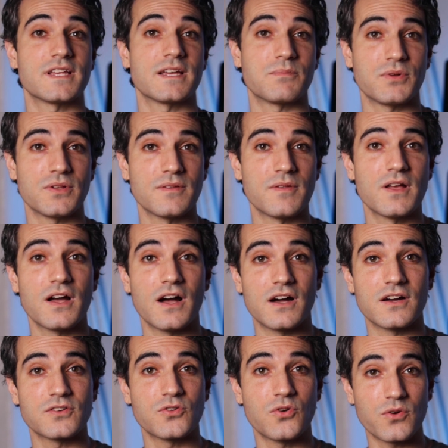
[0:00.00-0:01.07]
example,
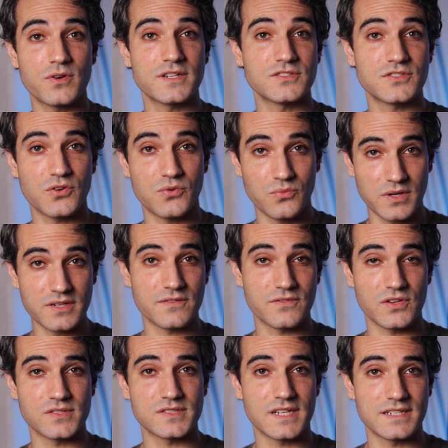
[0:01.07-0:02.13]
according to one of
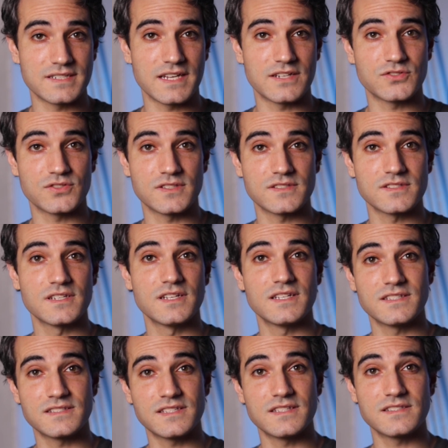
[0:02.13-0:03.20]
their citations,
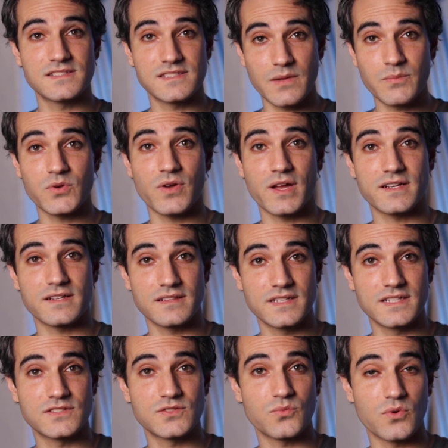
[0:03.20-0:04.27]
since Democratic
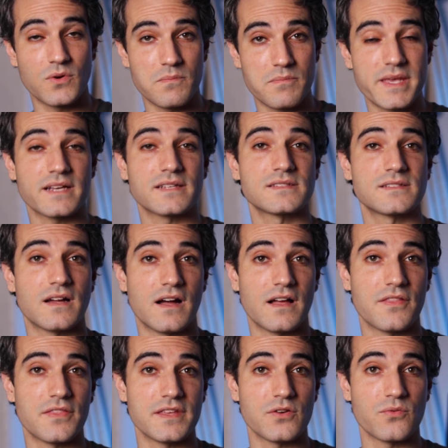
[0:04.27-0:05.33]
elites were mixed
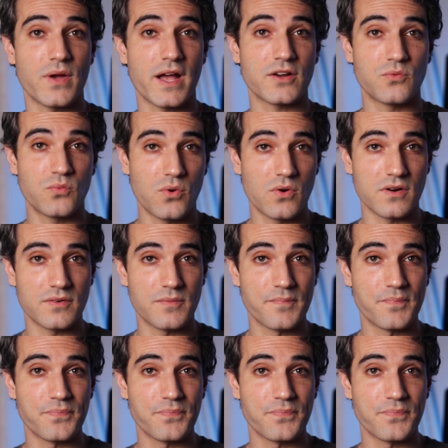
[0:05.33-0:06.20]
on the Iraq War,